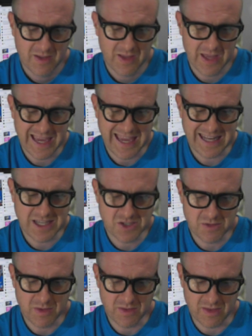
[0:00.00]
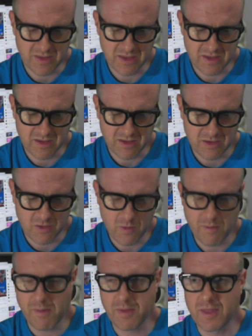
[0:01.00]
estimate that you
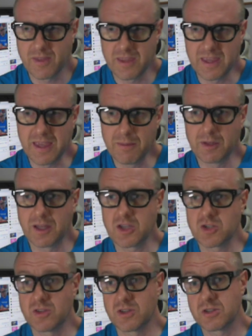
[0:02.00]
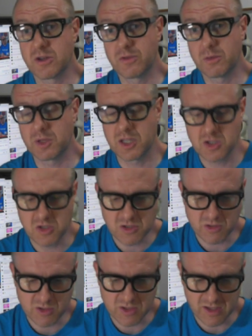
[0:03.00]
remember that the immolation, the self-immolation
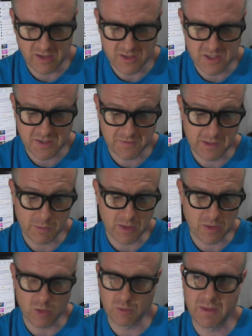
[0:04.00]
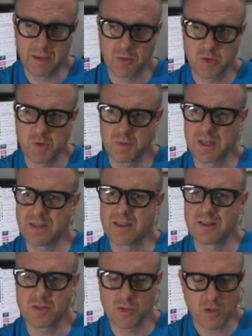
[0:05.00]
suicide of the 71-year-old man with too many
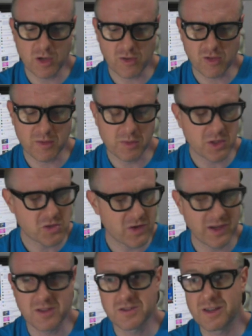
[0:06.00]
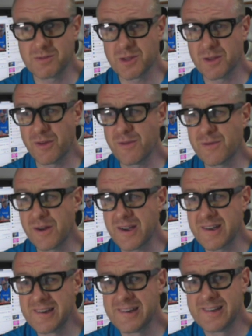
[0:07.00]
debts who got onto the bullet train and set himself on
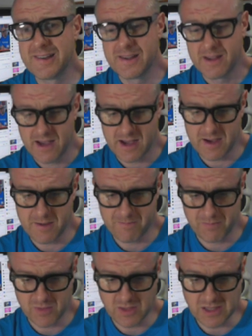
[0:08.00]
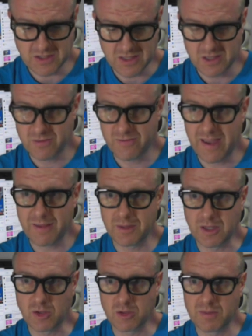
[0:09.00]
fire. The debts that his
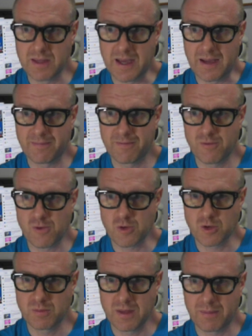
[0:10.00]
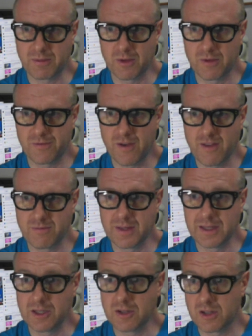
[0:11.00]
family could be up to $5
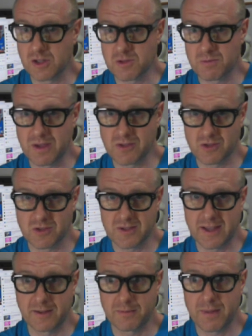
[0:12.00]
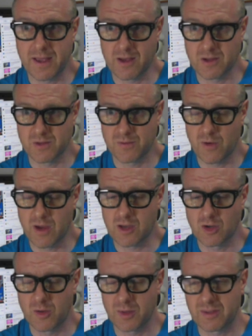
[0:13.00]
million based on standard payouts for
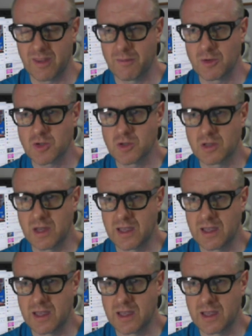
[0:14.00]
economic damage